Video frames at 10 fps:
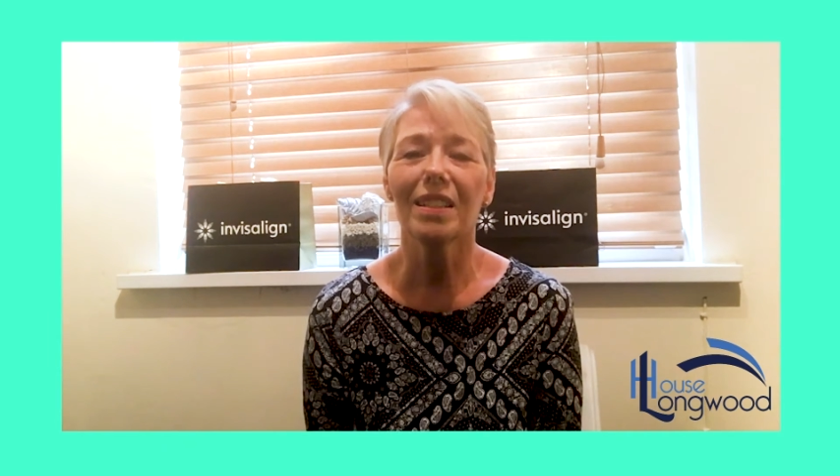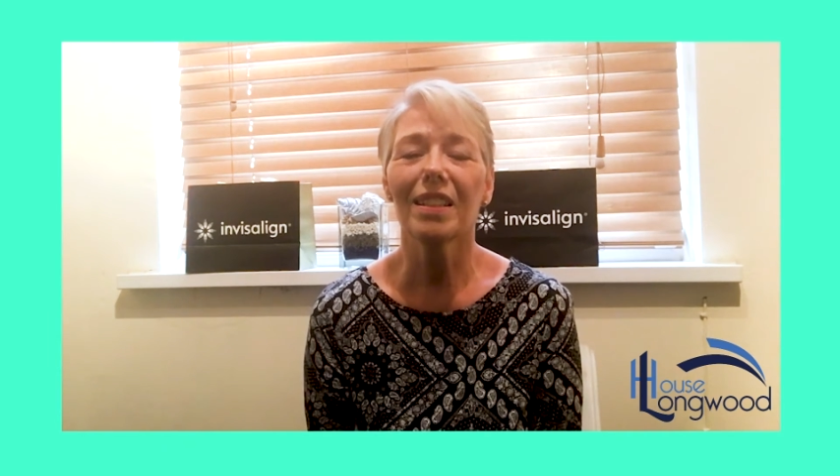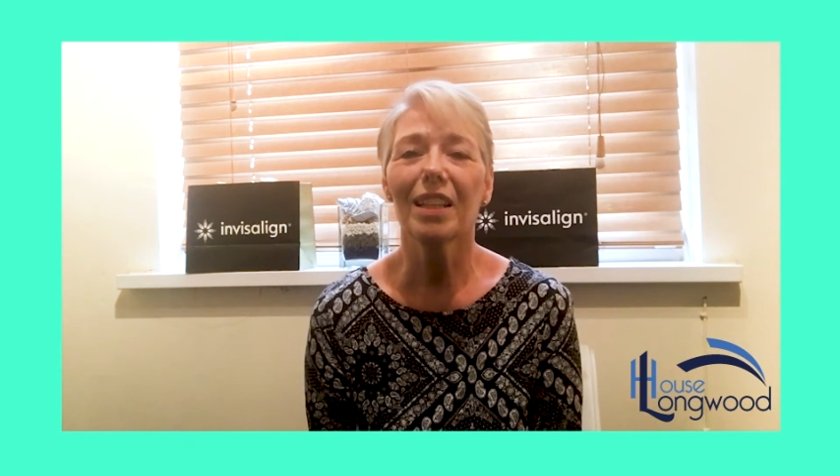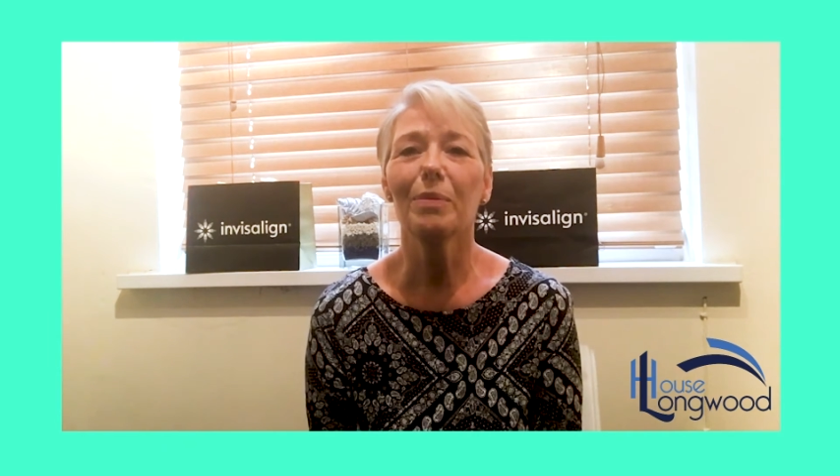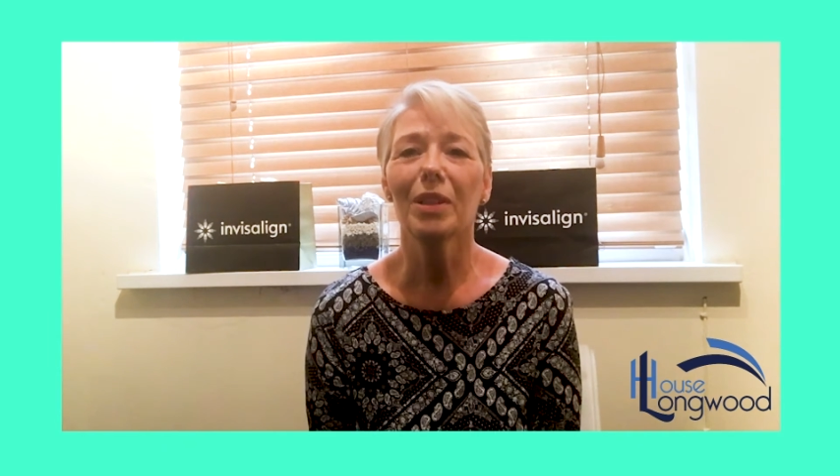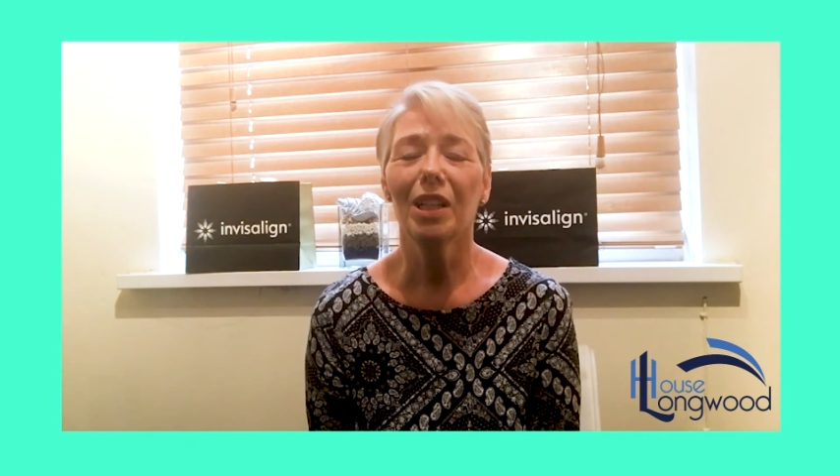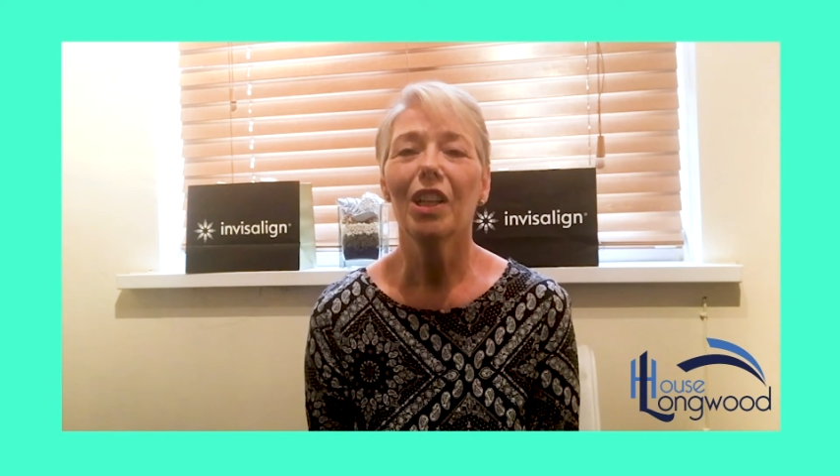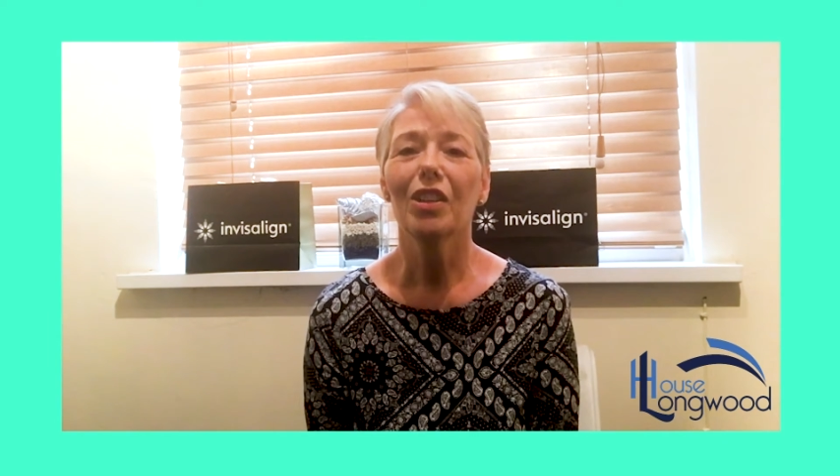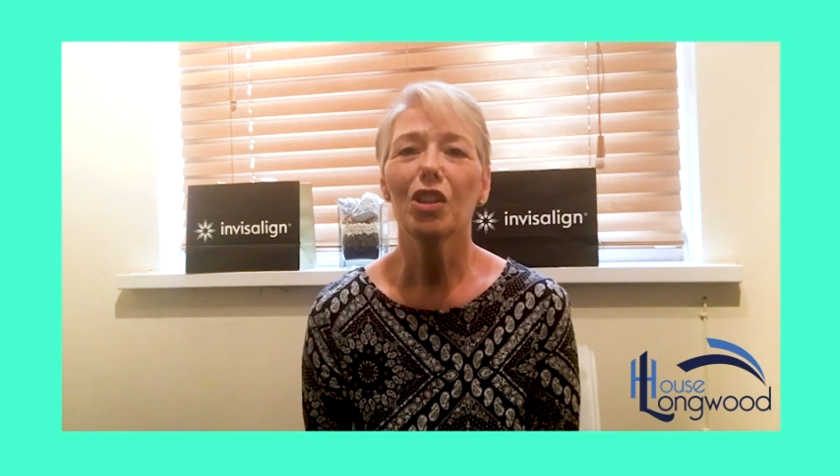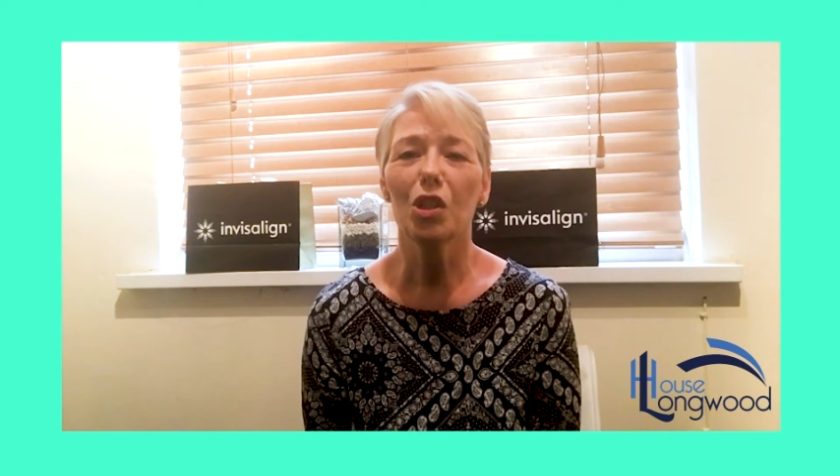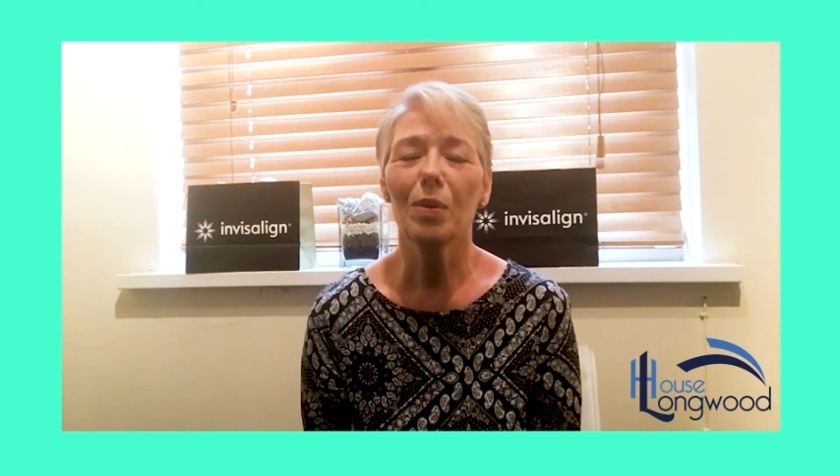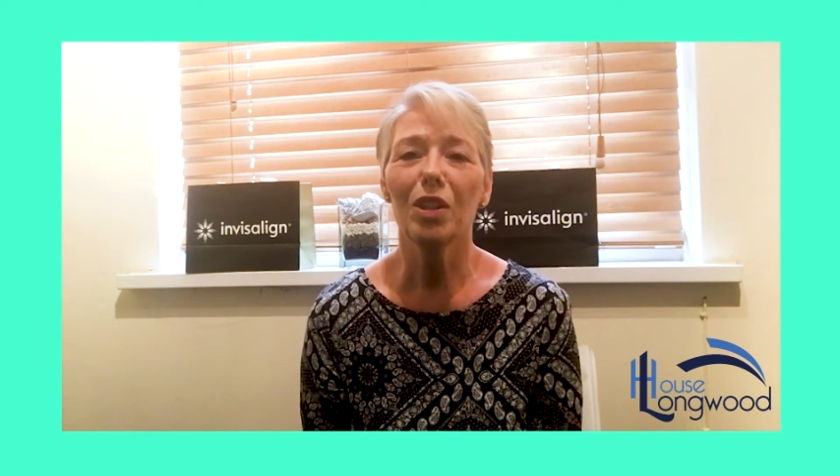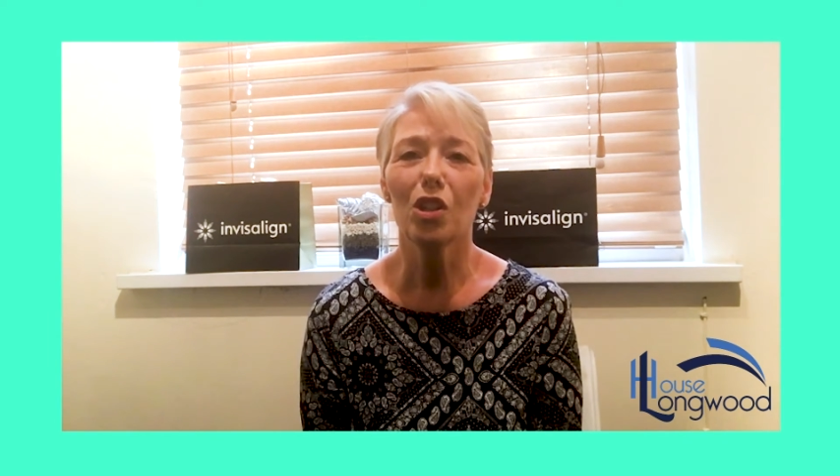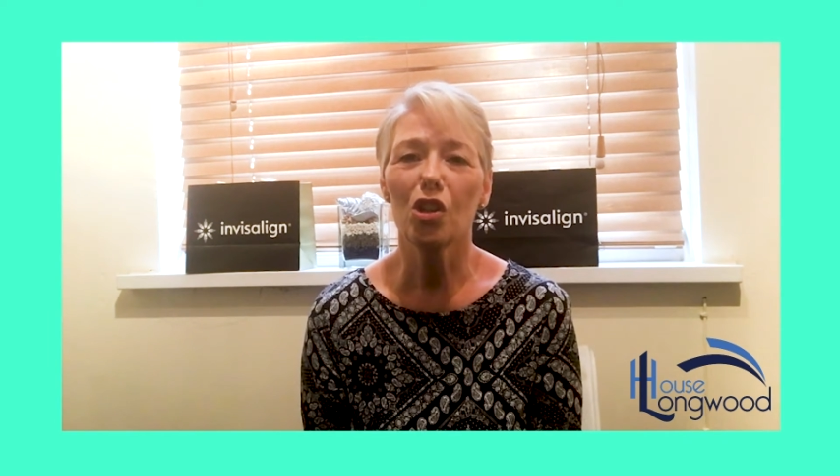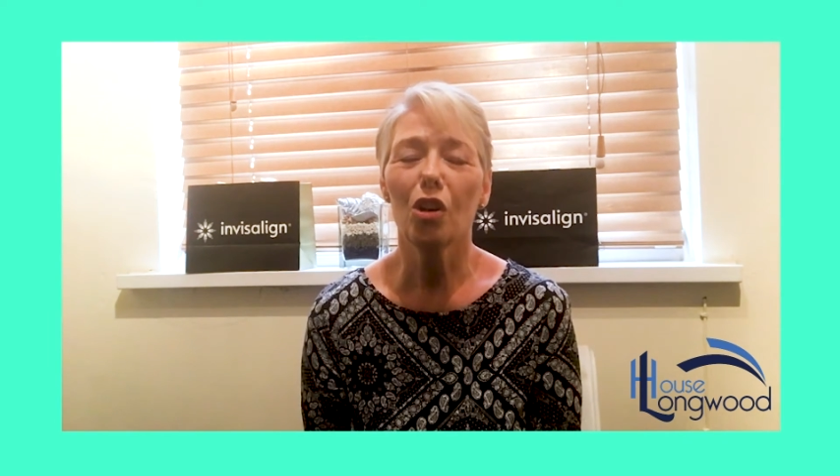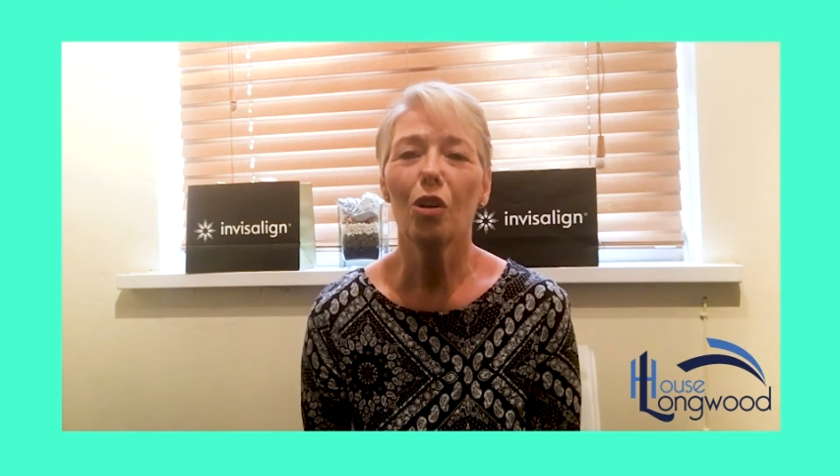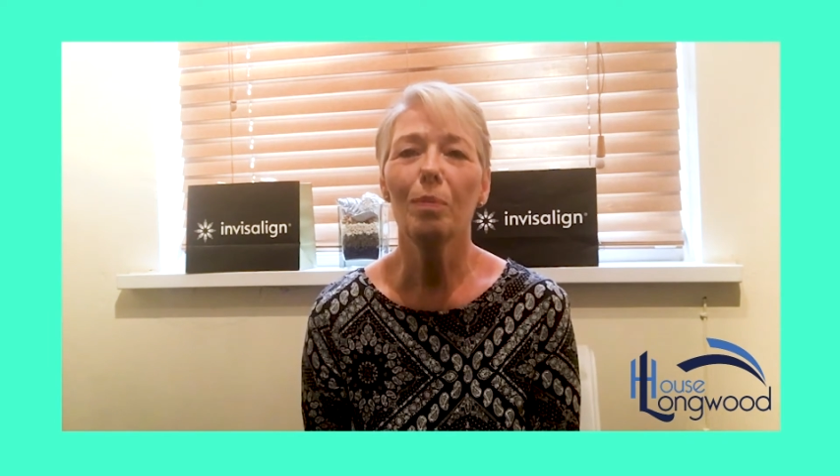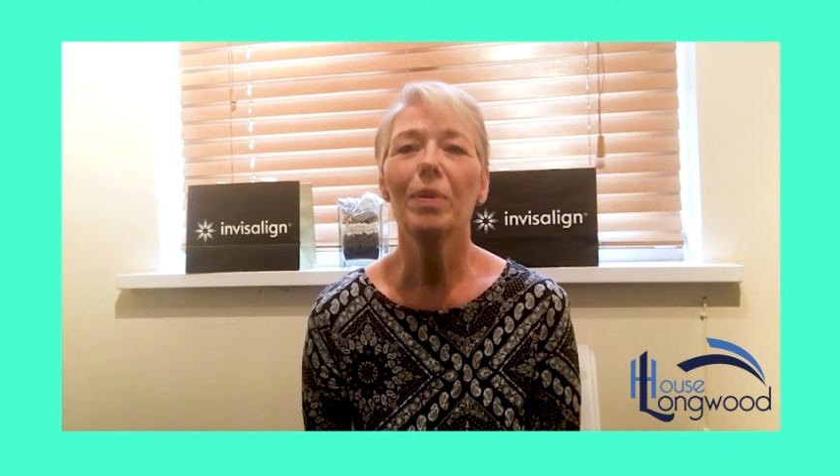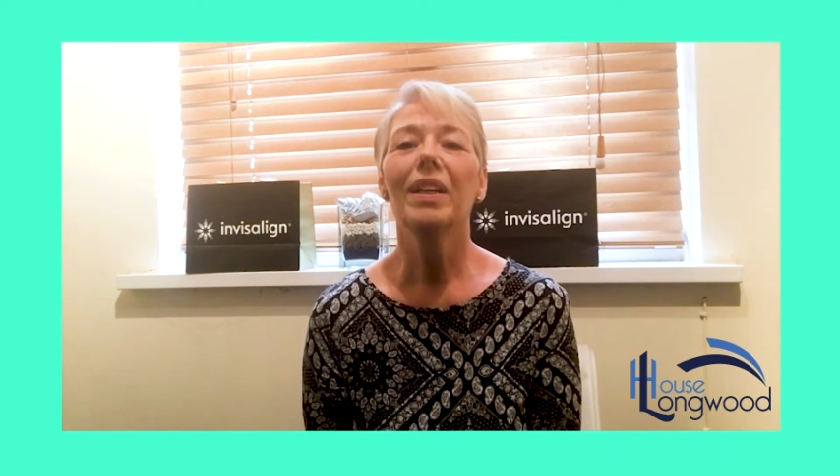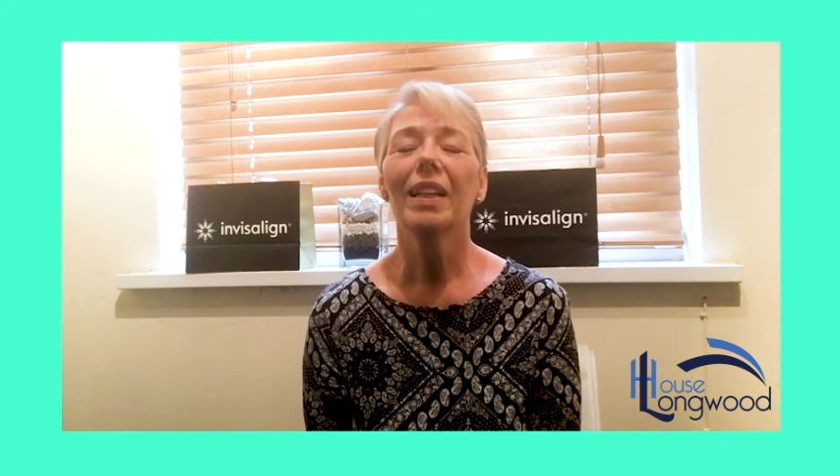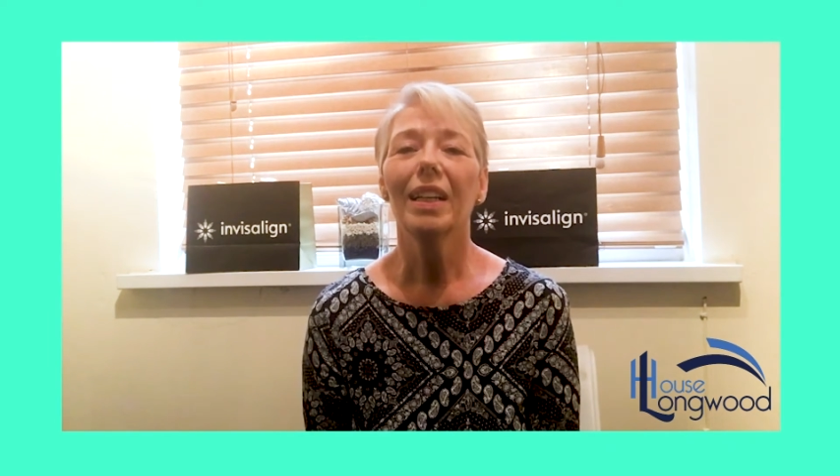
that they were doing the job,